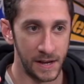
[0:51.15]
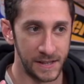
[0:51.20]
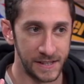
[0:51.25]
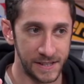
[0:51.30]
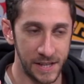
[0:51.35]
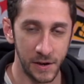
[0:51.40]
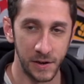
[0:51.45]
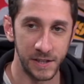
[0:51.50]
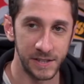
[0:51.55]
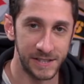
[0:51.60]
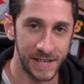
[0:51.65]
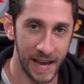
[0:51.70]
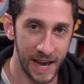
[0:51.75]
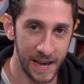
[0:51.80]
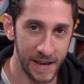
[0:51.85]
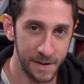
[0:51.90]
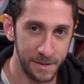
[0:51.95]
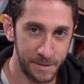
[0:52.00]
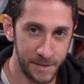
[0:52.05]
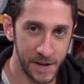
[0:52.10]
there is
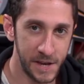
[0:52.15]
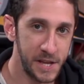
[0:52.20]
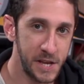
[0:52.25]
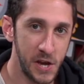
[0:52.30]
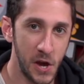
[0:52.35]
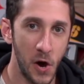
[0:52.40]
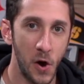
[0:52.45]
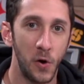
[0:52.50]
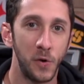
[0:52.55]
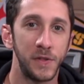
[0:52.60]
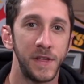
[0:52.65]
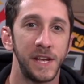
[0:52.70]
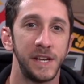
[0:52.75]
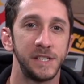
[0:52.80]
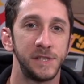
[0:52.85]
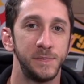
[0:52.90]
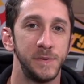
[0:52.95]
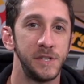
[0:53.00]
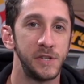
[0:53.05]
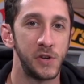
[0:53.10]
a video that
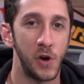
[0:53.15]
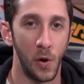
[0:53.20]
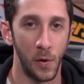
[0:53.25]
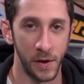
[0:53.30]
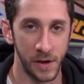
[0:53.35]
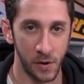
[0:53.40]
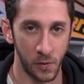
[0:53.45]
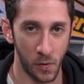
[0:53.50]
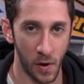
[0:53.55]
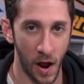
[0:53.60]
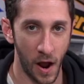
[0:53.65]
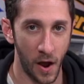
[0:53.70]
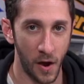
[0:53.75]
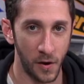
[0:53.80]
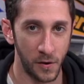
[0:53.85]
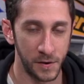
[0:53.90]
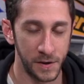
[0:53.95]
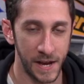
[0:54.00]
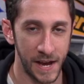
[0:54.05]
has been going around,